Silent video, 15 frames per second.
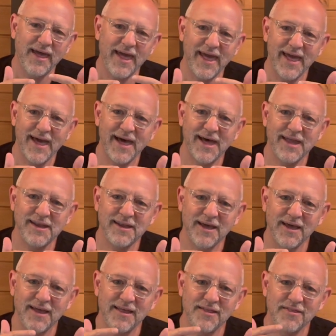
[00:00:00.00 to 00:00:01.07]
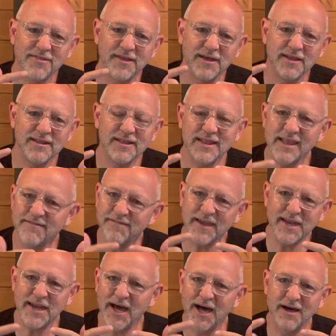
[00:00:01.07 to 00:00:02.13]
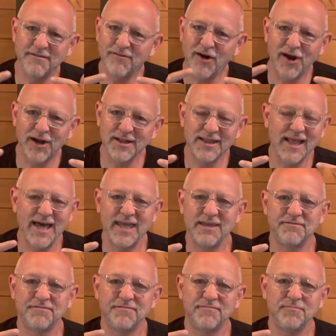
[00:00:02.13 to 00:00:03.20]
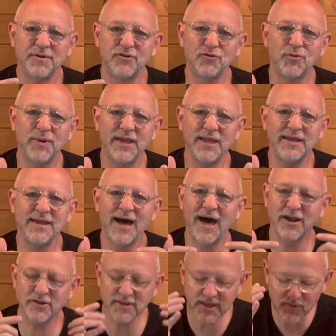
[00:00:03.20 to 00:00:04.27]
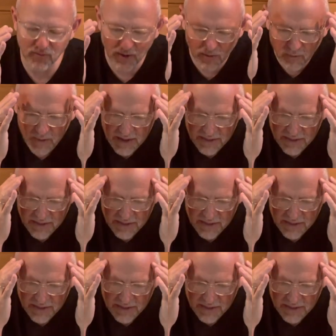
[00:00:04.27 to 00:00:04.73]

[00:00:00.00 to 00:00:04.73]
and the living of our life, between not only what we